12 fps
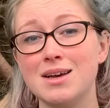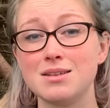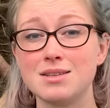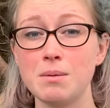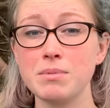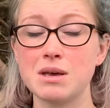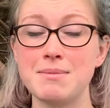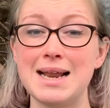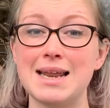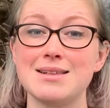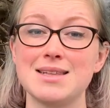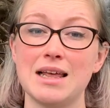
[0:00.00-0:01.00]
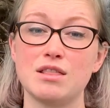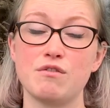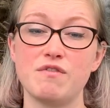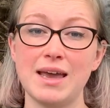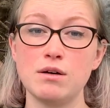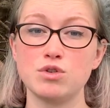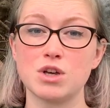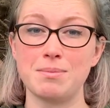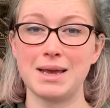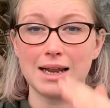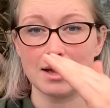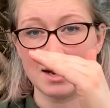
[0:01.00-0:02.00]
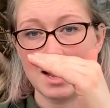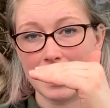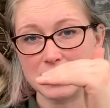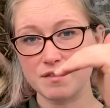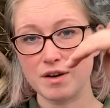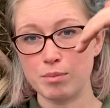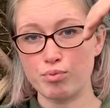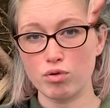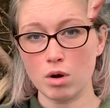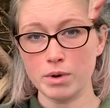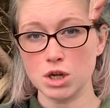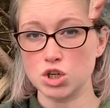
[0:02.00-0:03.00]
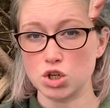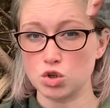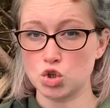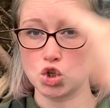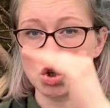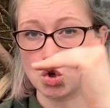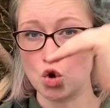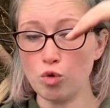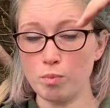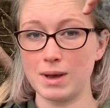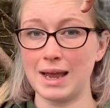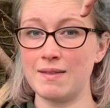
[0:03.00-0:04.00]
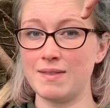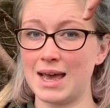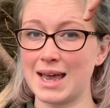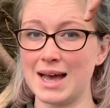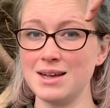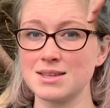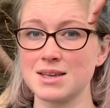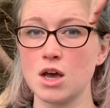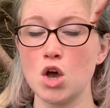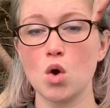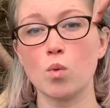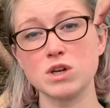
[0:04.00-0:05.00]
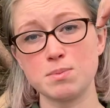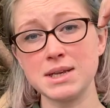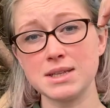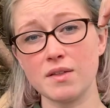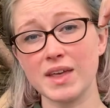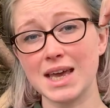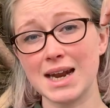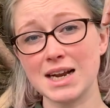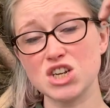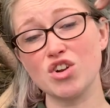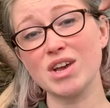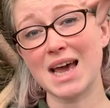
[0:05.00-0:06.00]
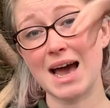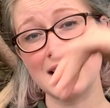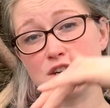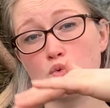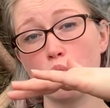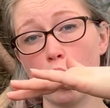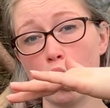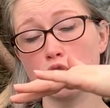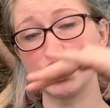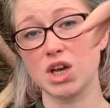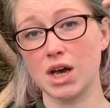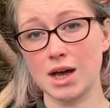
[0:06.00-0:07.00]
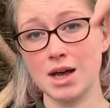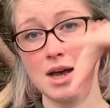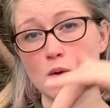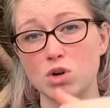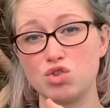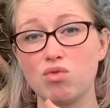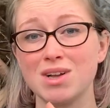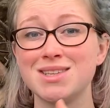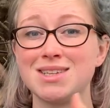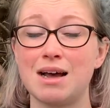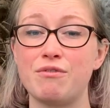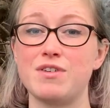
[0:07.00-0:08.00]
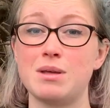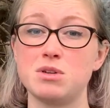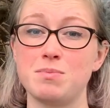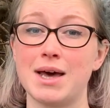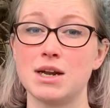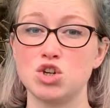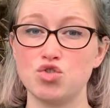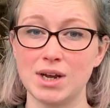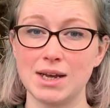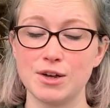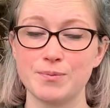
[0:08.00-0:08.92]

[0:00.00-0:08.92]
Some chameleons, like the veiled chameleon, has a very prominent scoop in their casque, which means that they can actually catch water which runs down for them to be able to drink.